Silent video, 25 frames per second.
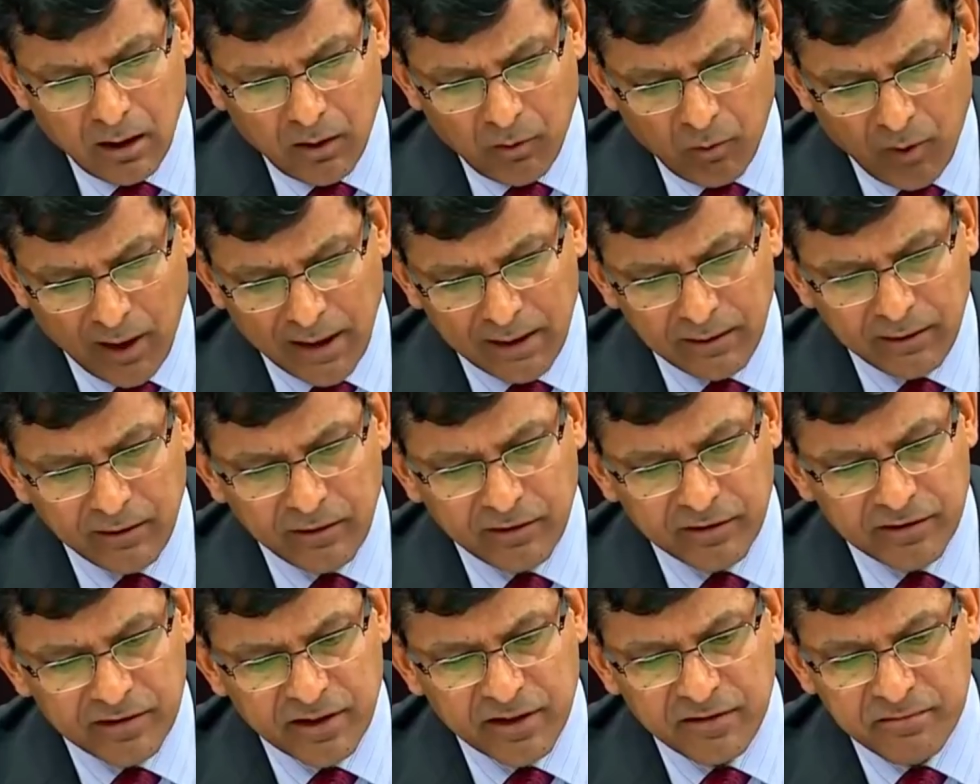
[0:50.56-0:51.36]
While the
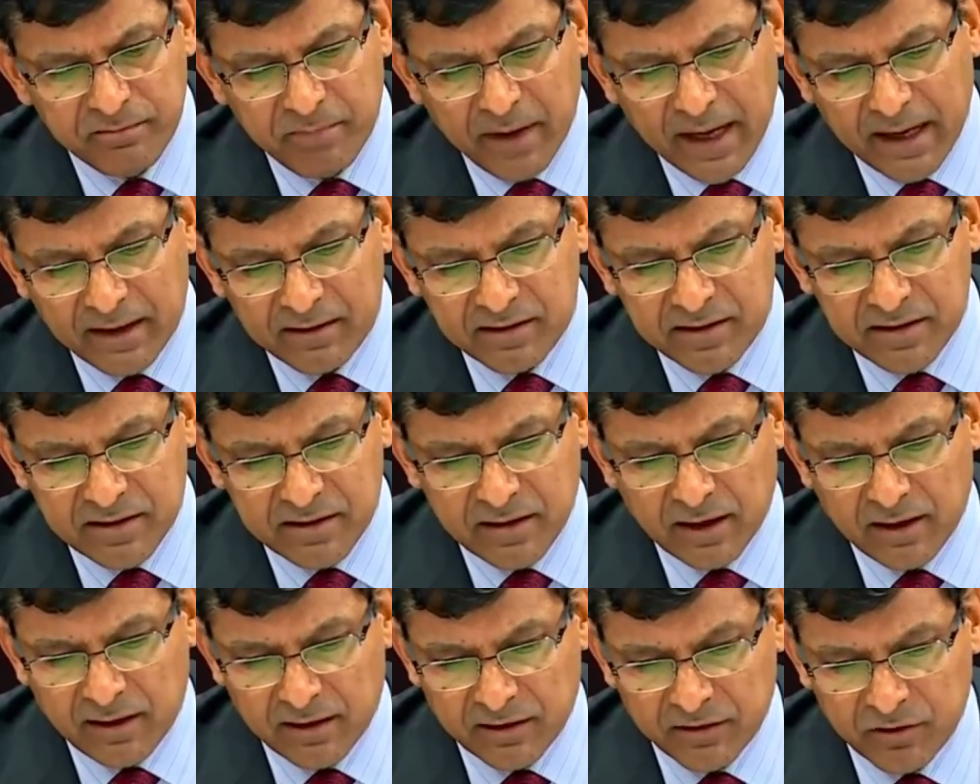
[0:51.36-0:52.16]
Reserve Bank's
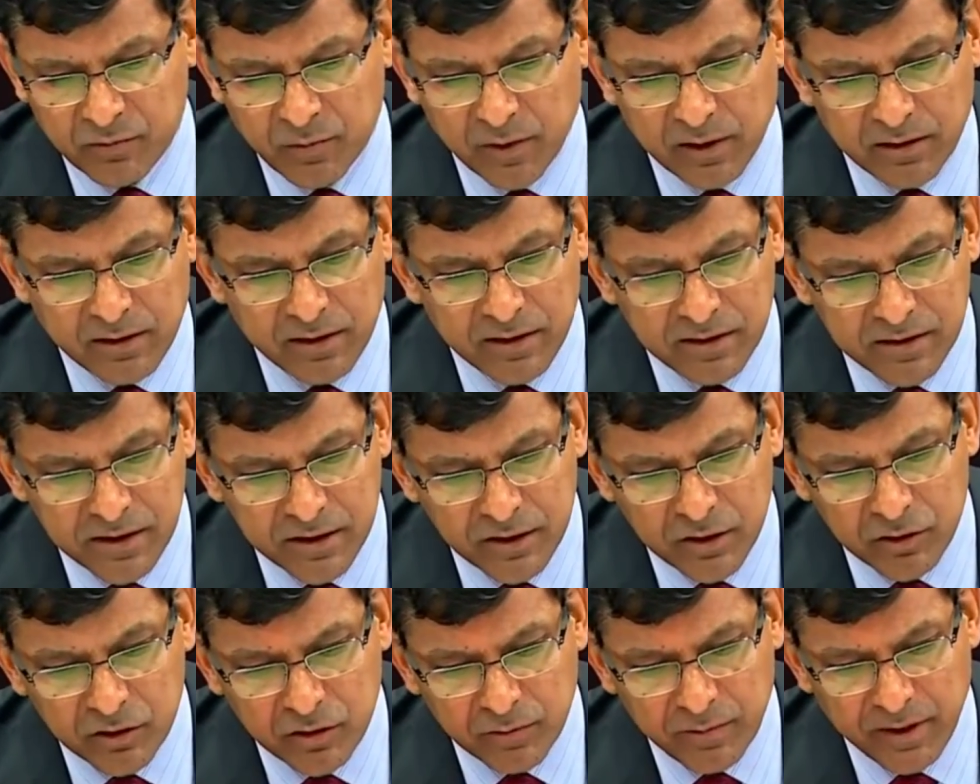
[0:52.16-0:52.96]
stance will
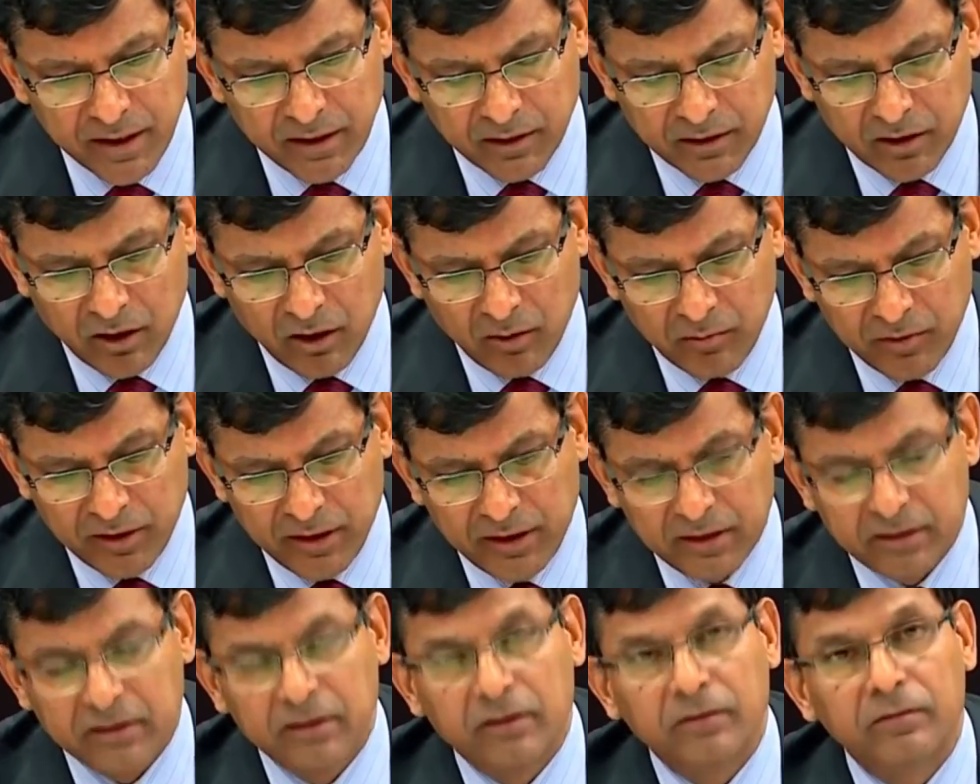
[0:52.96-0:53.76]
continue to be
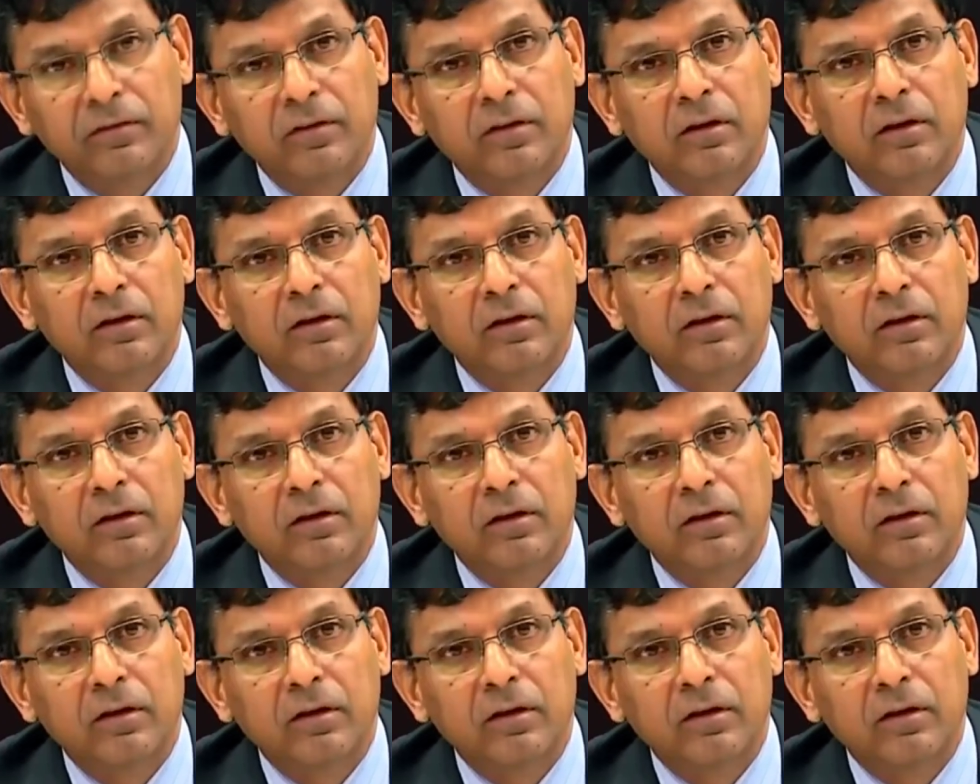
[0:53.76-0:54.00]
accommodative,